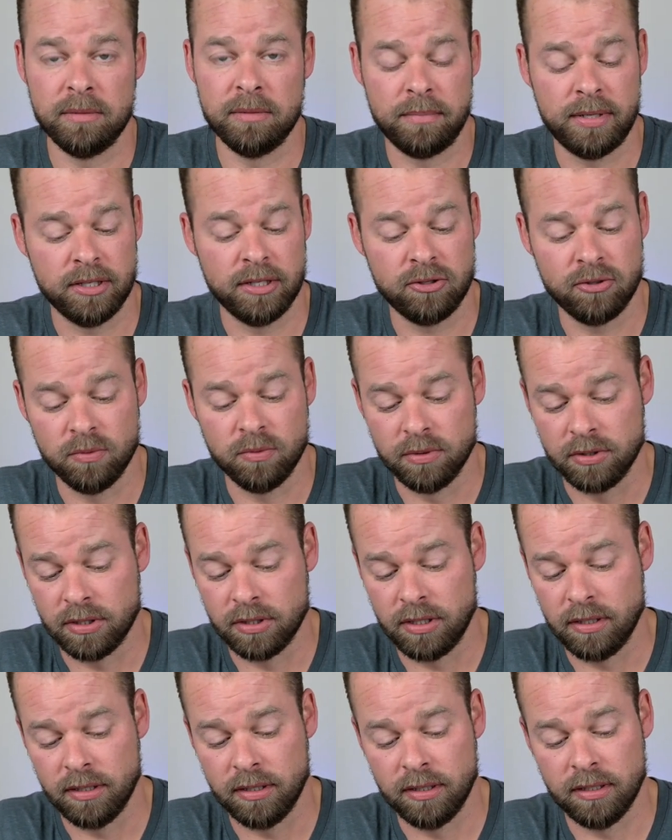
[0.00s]
The picture was
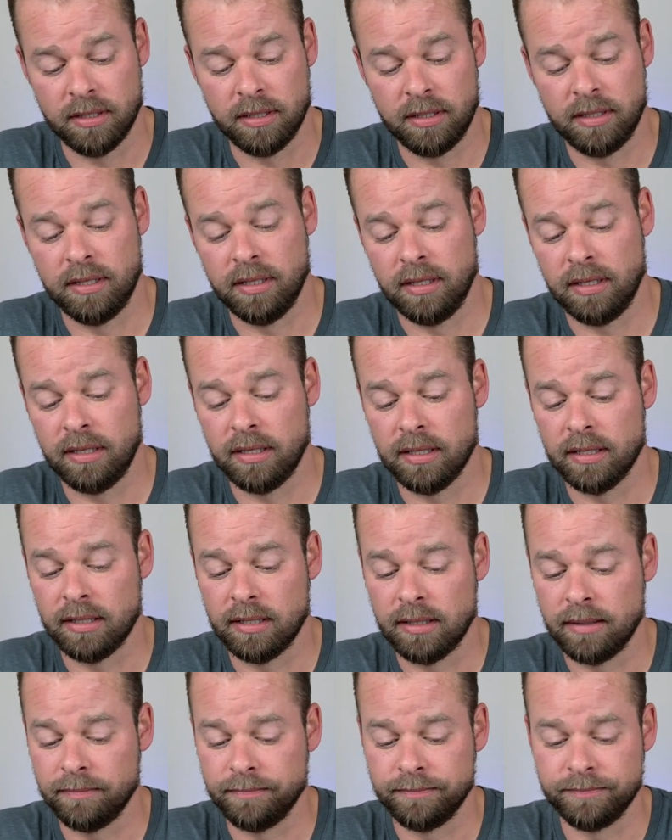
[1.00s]
good. The
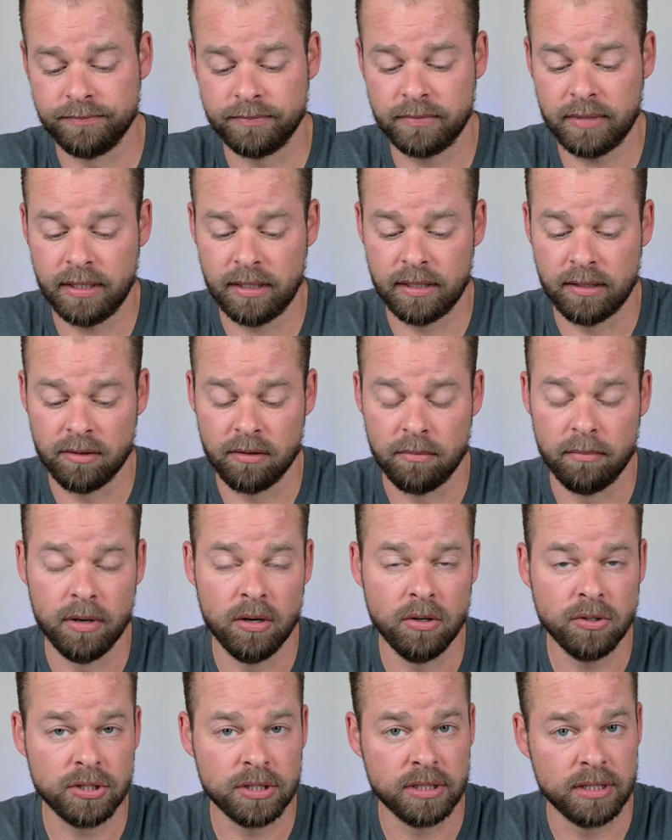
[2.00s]
um, you know the
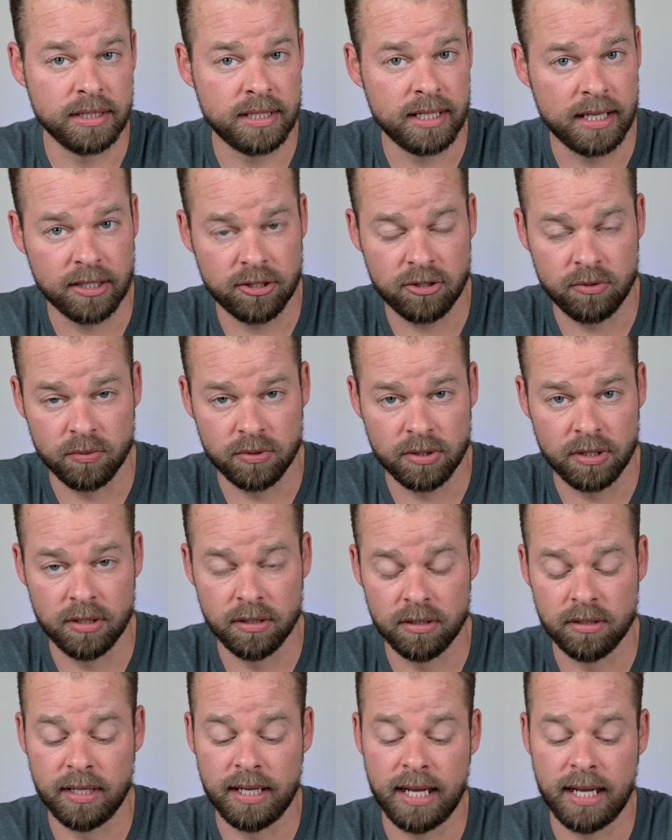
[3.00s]
motion detection was good.